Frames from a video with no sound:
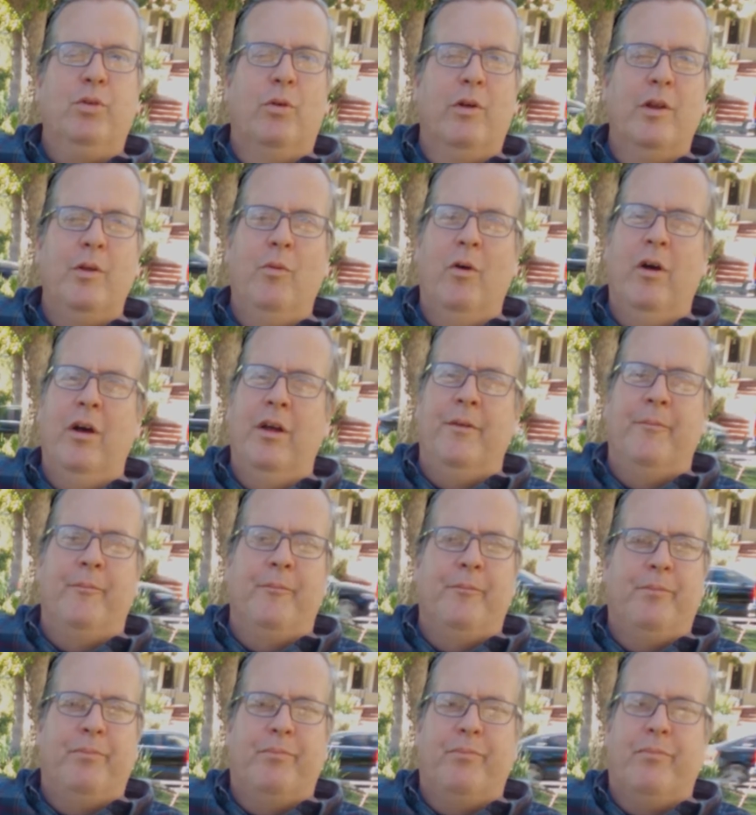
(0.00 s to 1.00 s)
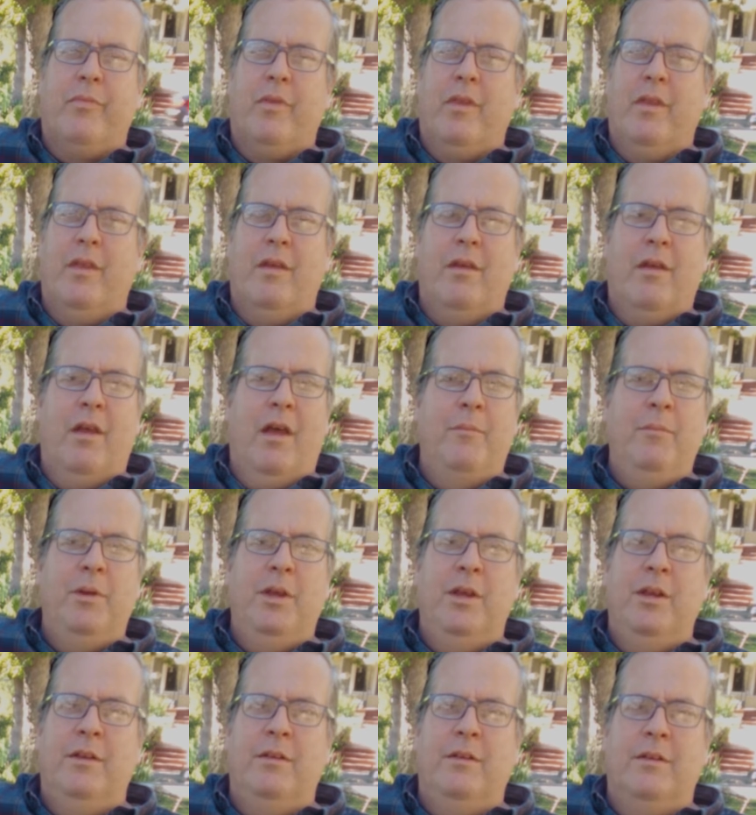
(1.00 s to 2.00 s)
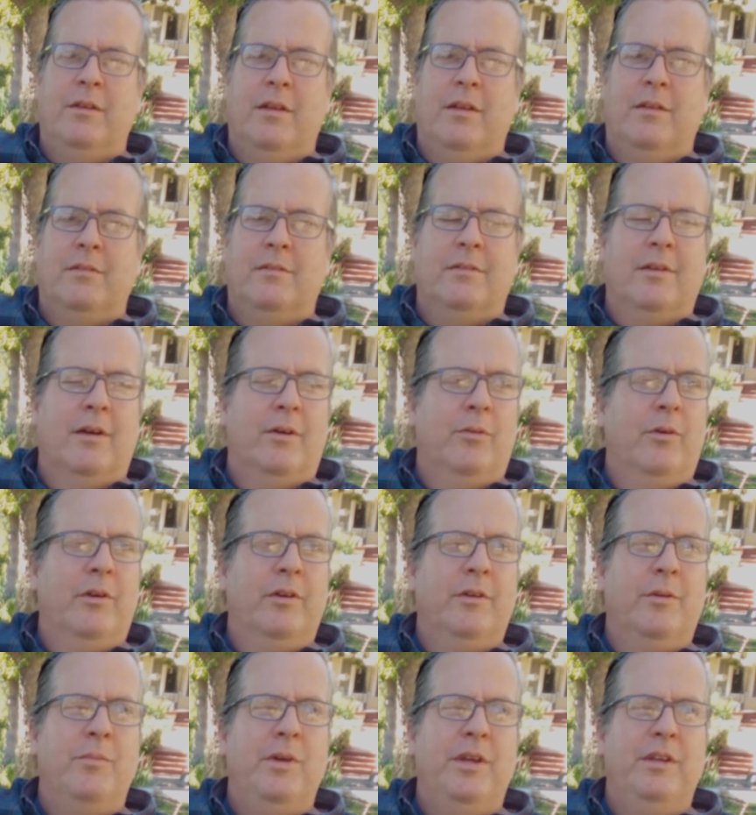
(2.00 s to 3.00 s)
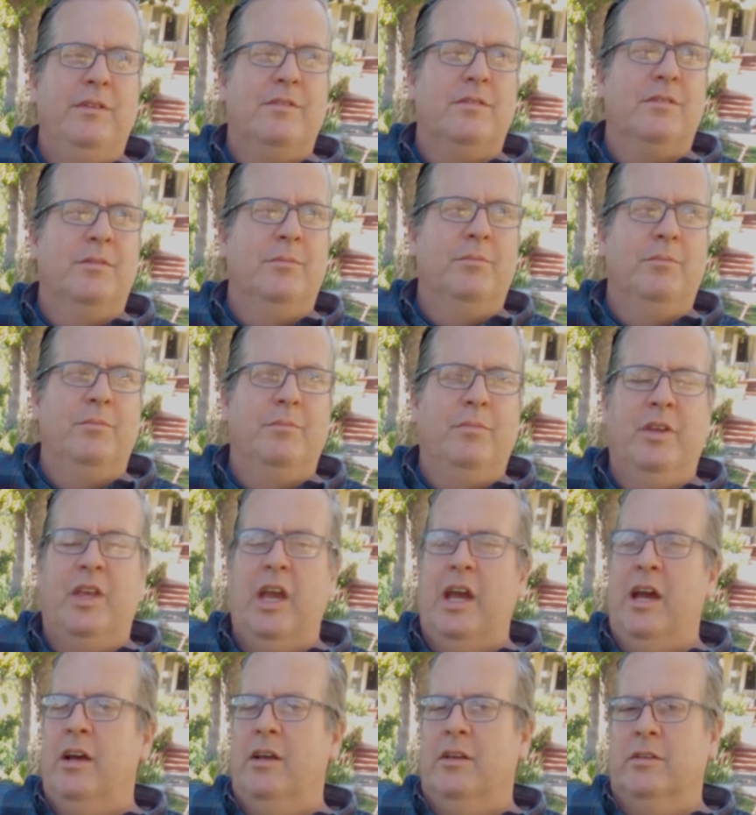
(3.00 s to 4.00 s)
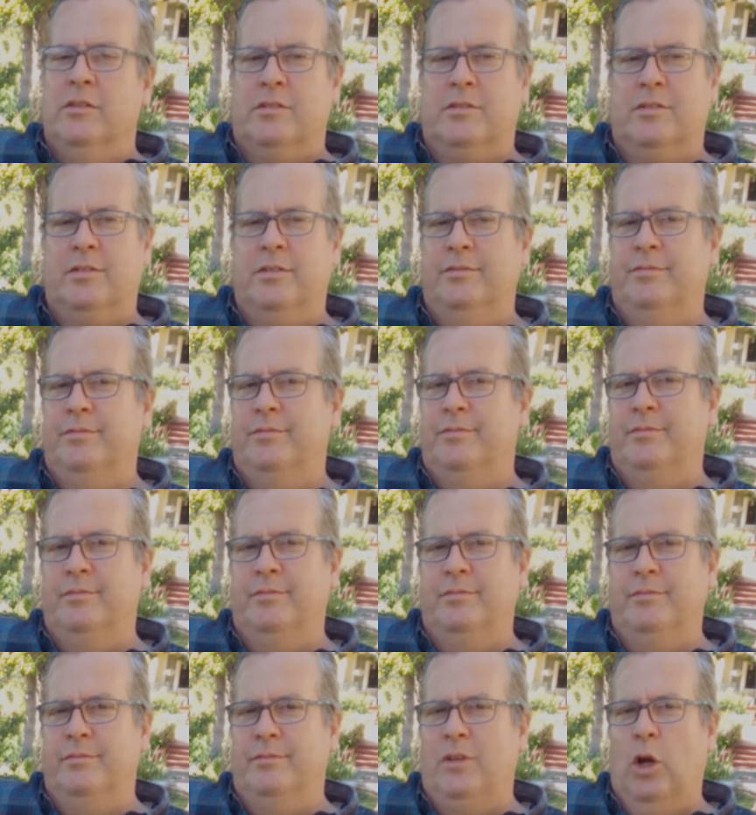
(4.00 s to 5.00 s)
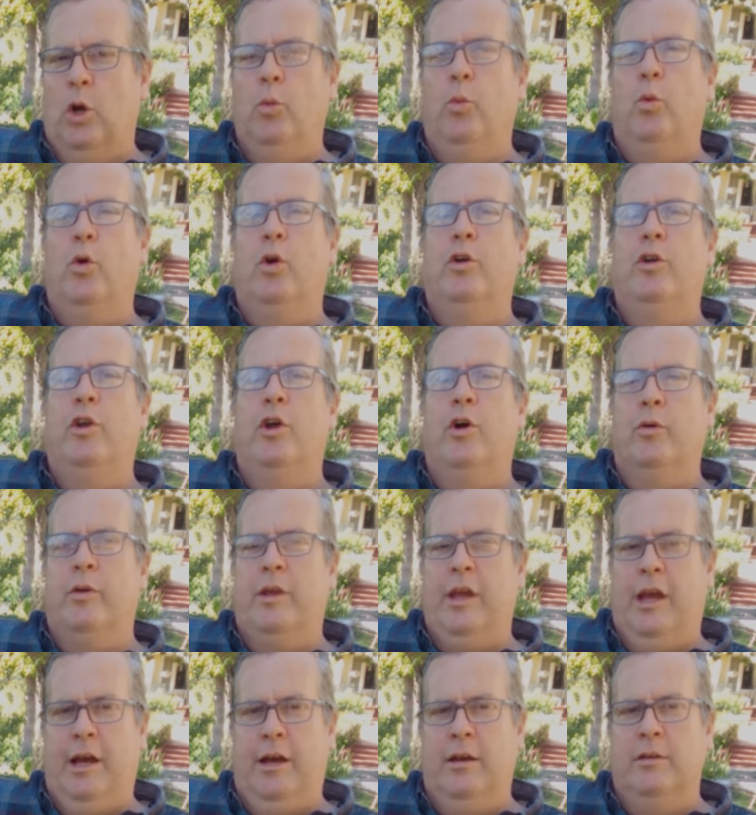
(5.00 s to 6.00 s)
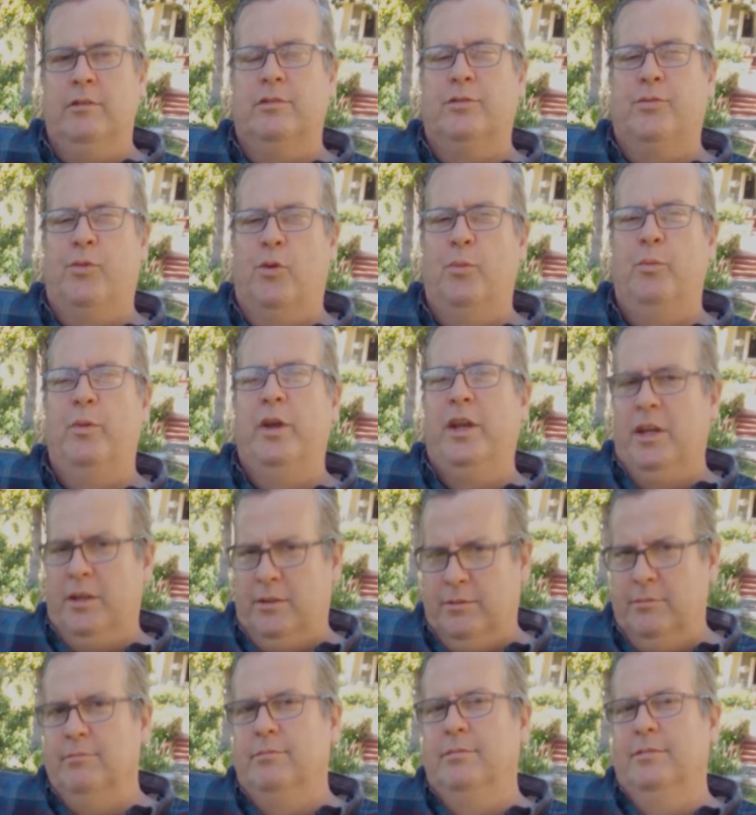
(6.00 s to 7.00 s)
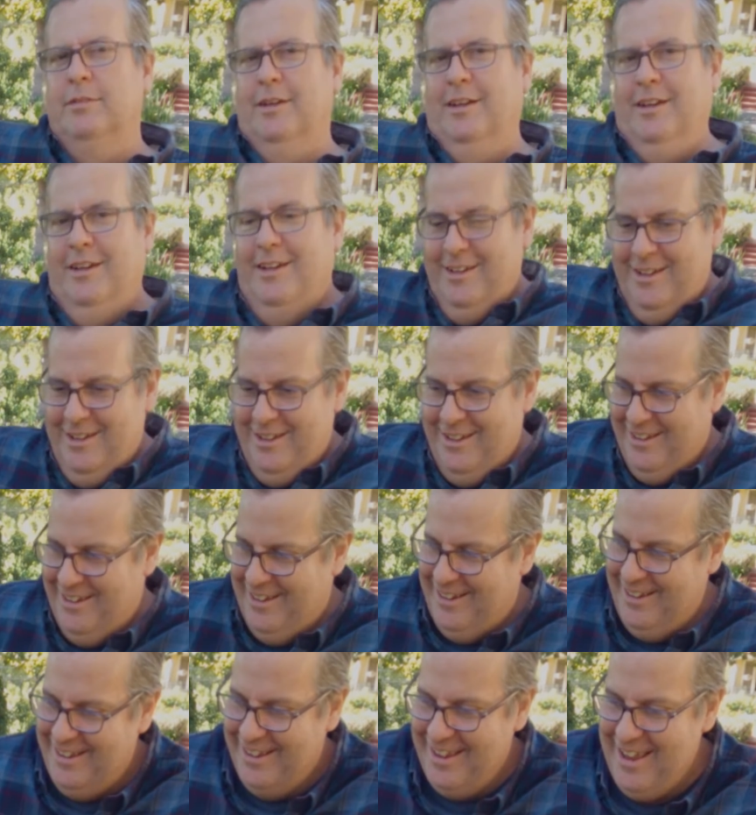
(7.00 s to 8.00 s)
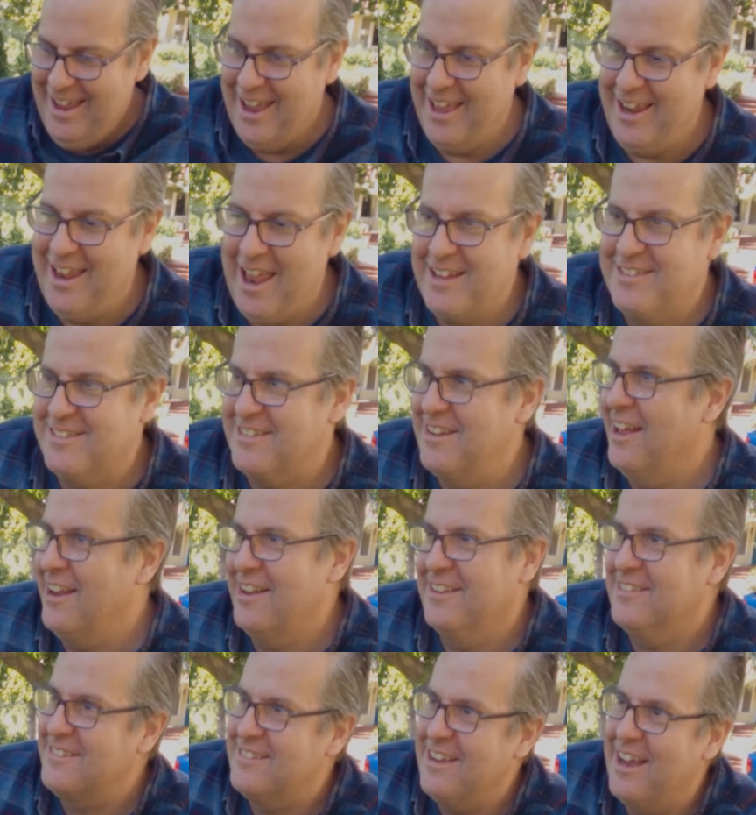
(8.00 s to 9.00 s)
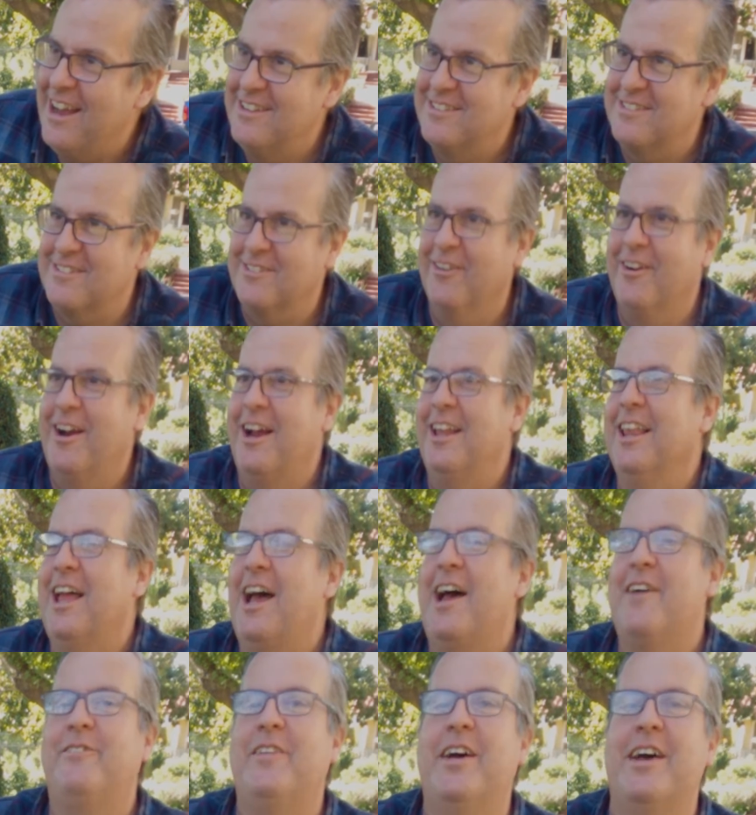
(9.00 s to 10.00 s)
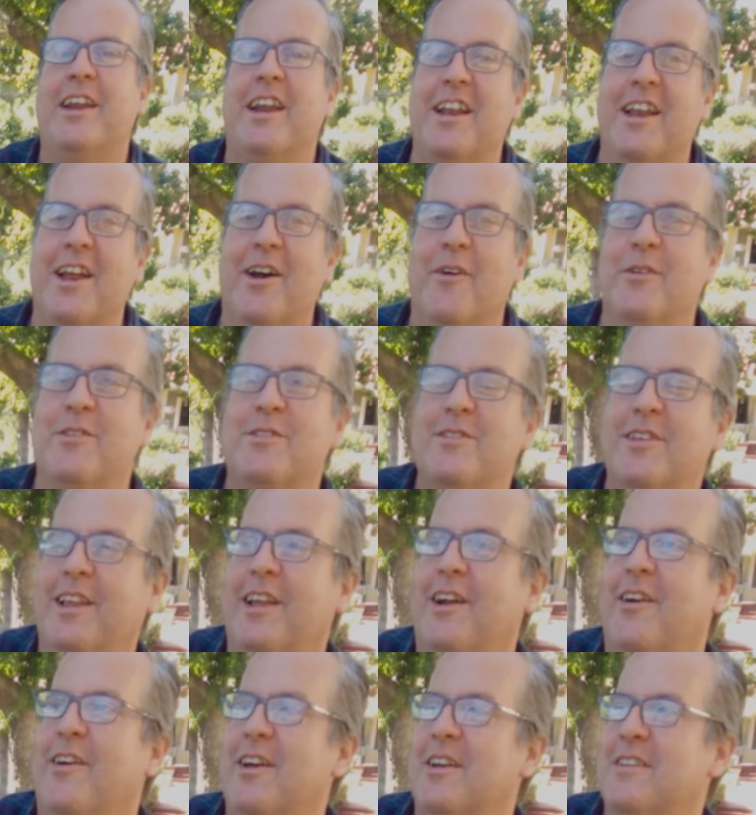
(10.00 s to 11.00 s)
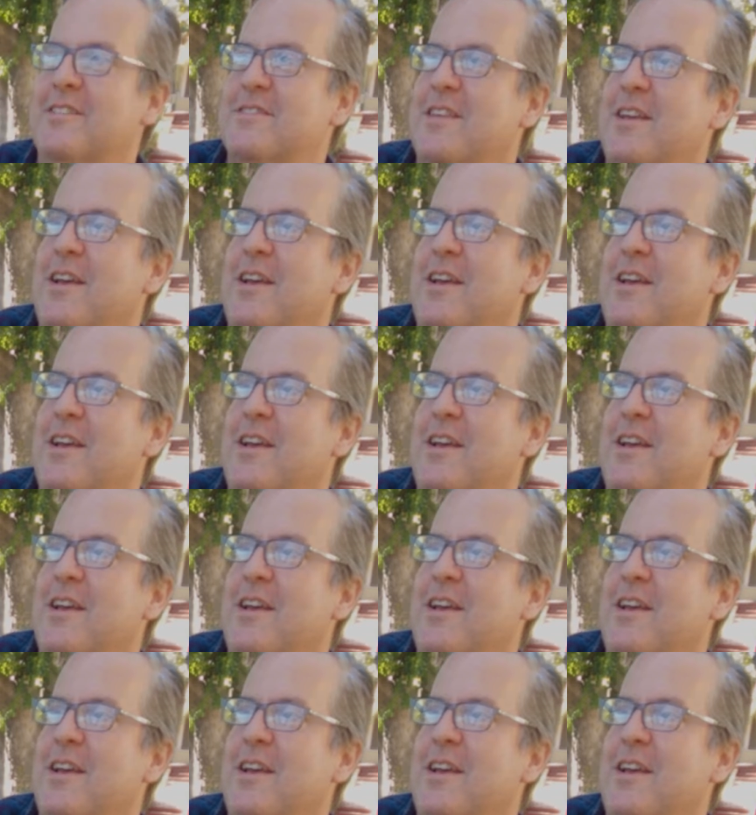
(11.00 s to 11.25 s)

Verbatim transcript: twenty-one. I mean, I wanted to meet some gals. There were no gals for me. And that's not a sad story. I laugh at it now. It's hilarious.